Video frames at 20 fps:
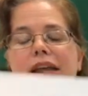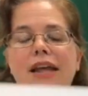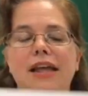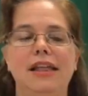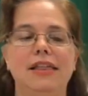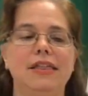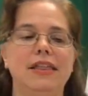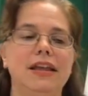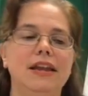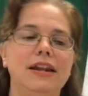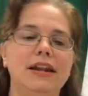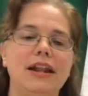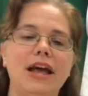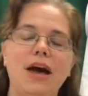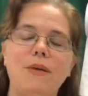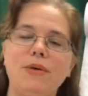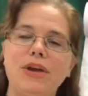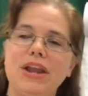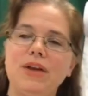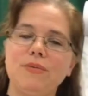and then I
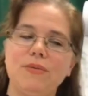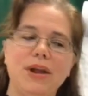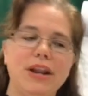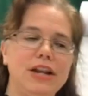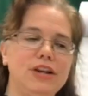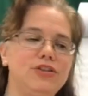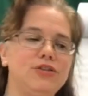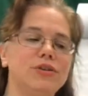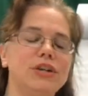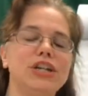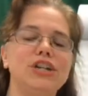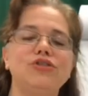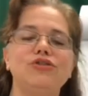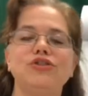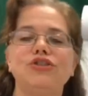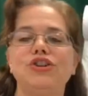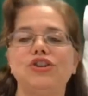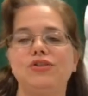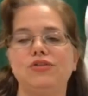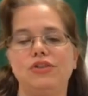will get ready to
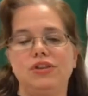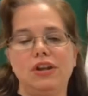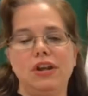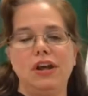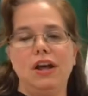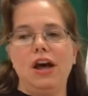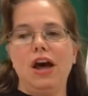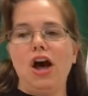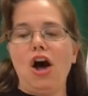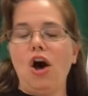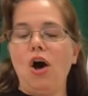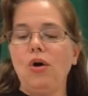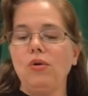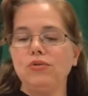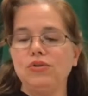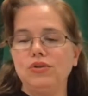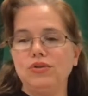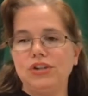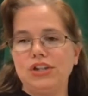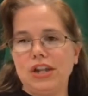introduce a whole
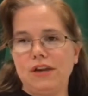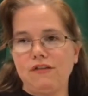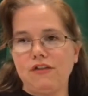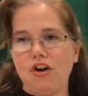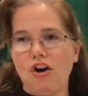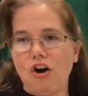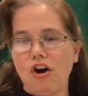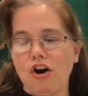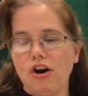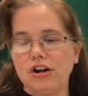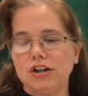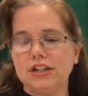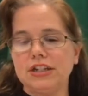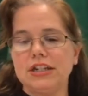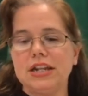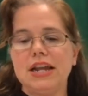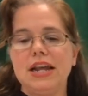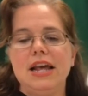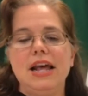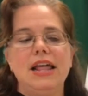new set of cards
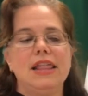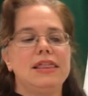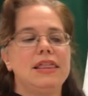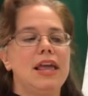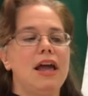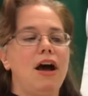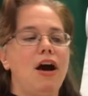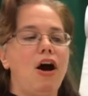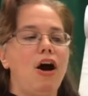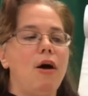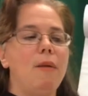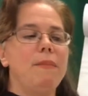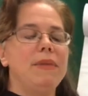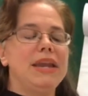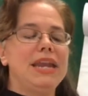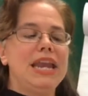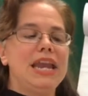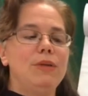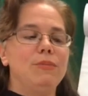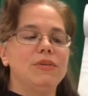that all
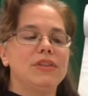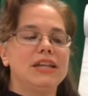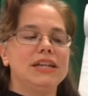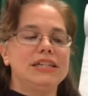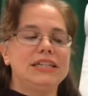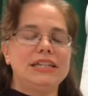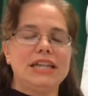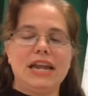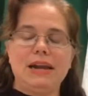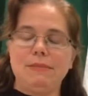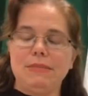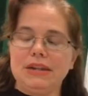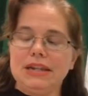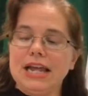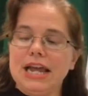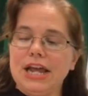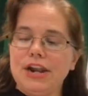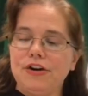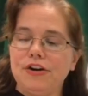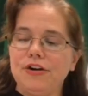begin with the same
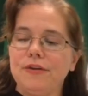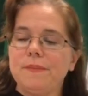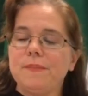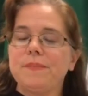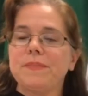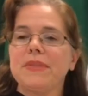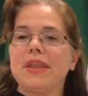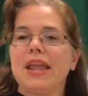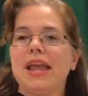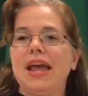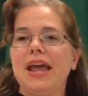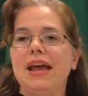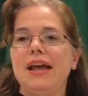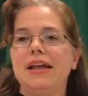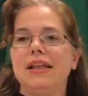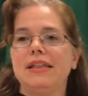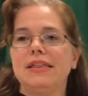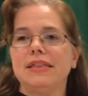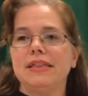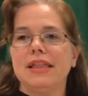letter,
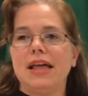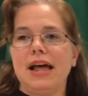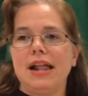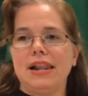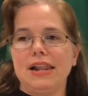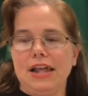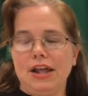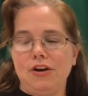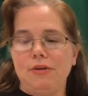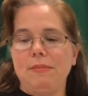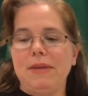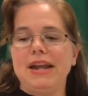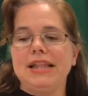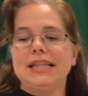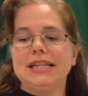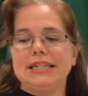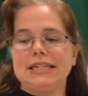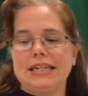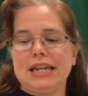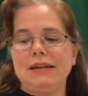and that letter made
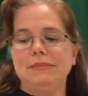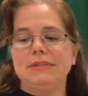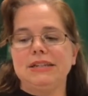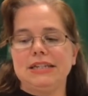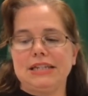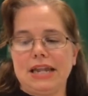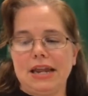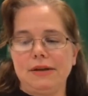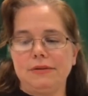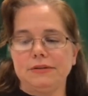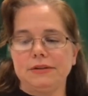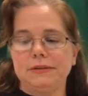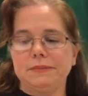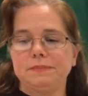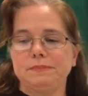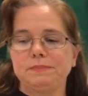the same sound.